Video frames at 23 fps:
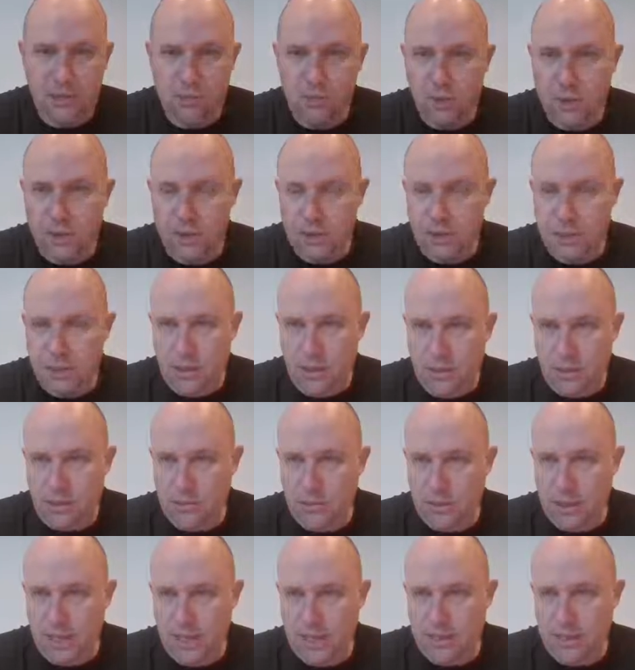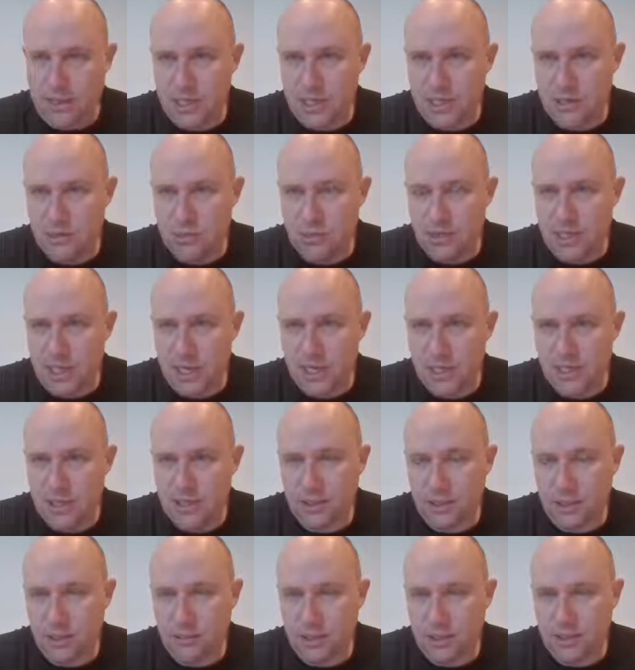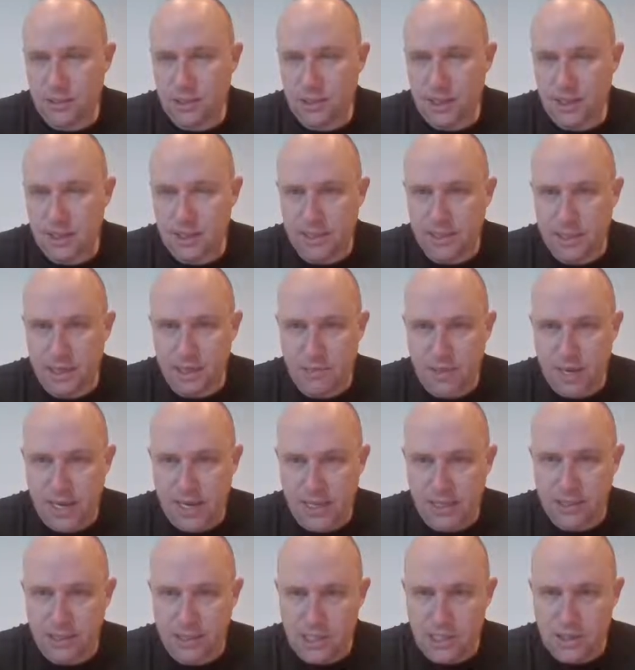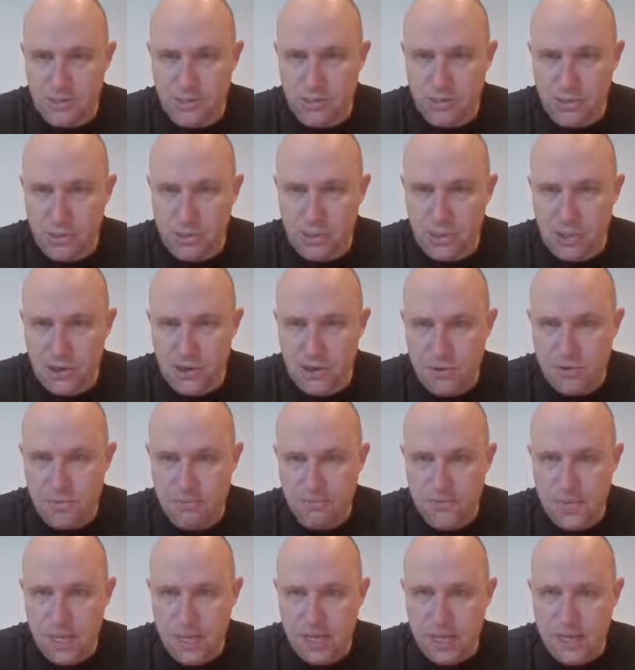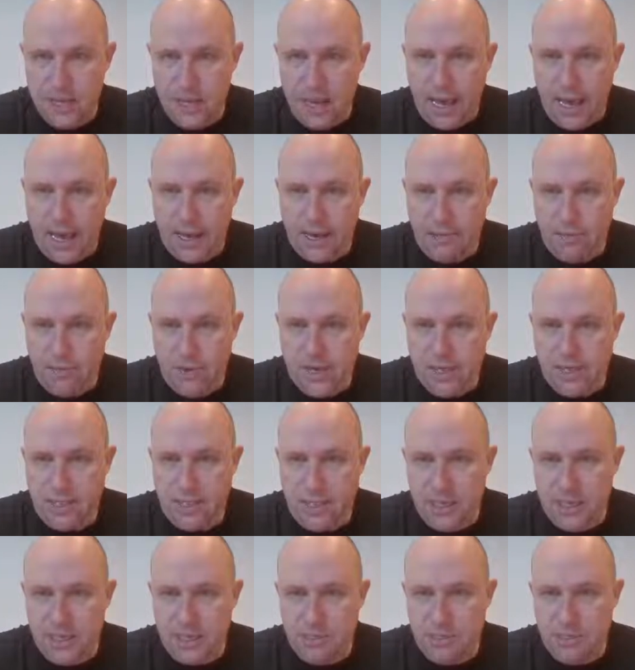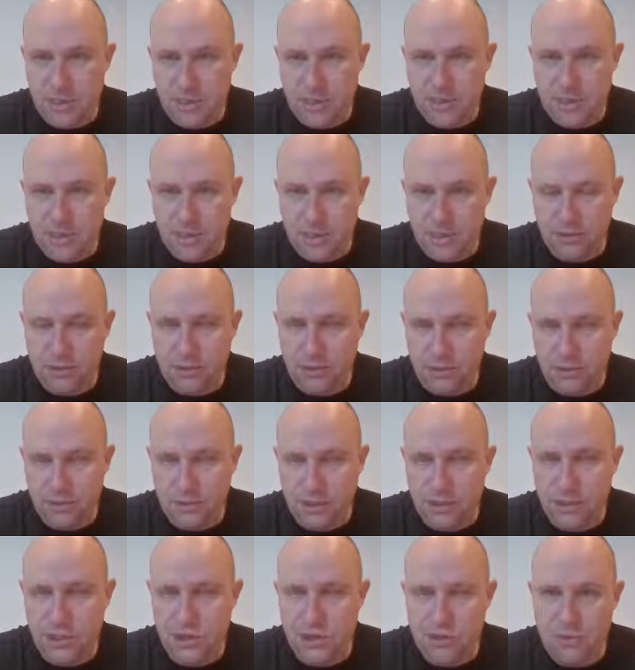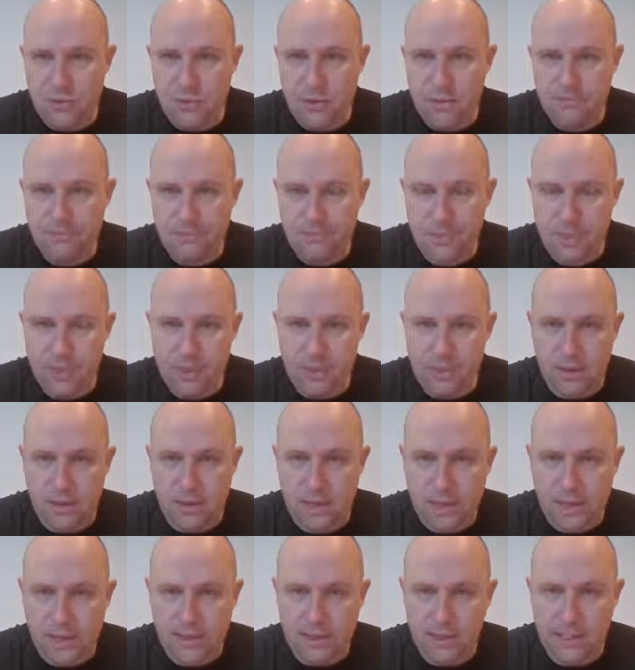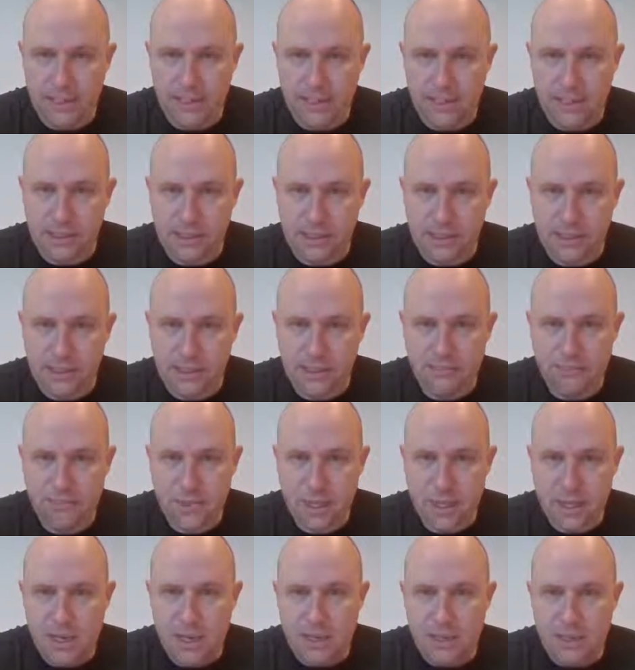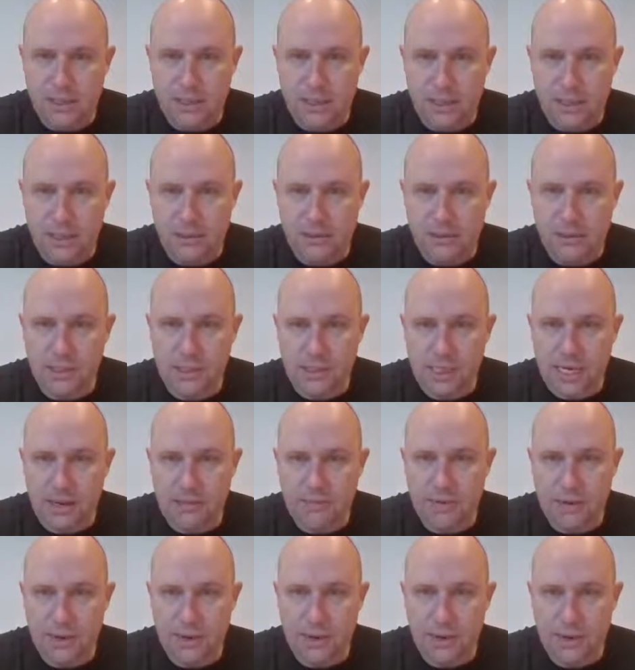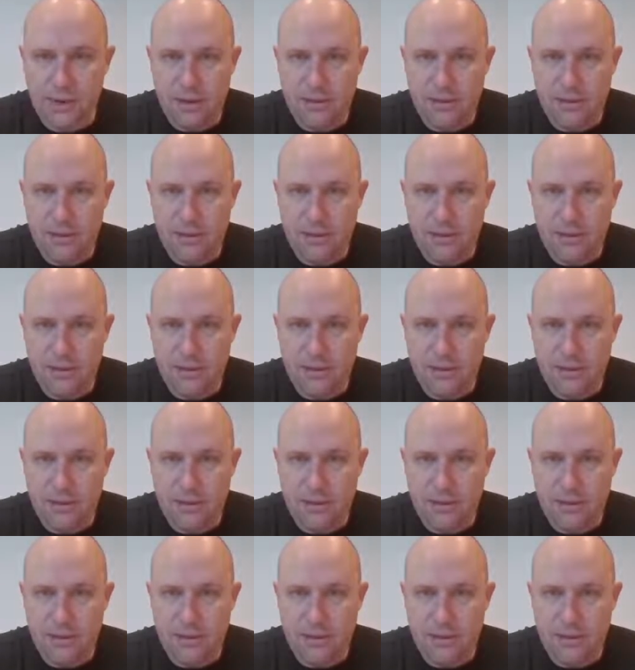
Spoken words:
one that starts with x equals here, so it looks like it's going to be x equals 2. And the reason is because it goes through 2 on the x-axis. So 7